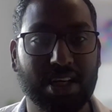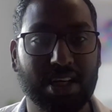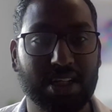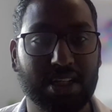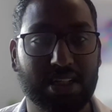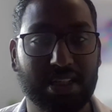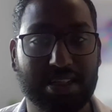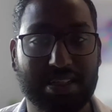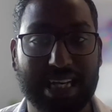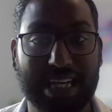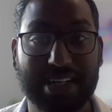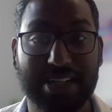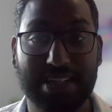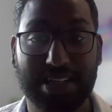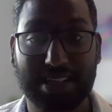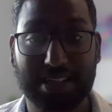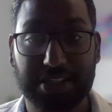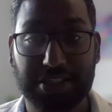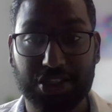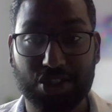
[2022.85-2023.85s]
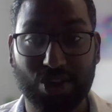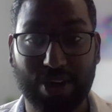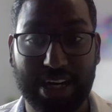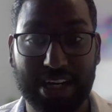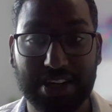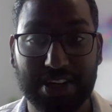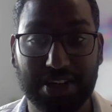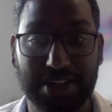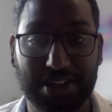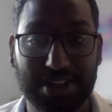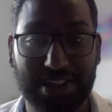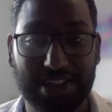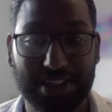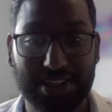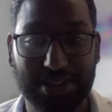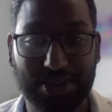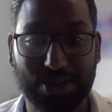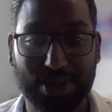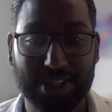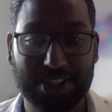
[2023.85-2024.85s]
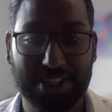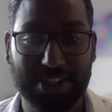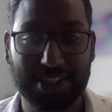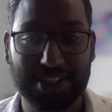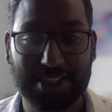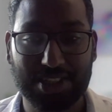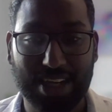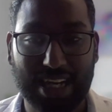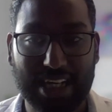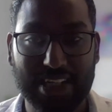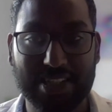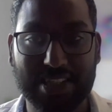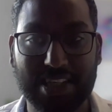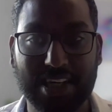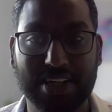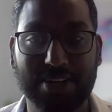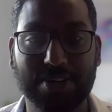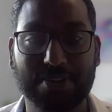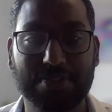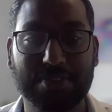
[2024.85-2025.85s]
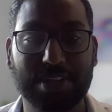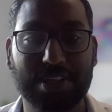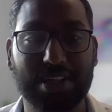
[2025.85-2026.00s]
the data it's trained on and the questions you're asking of it.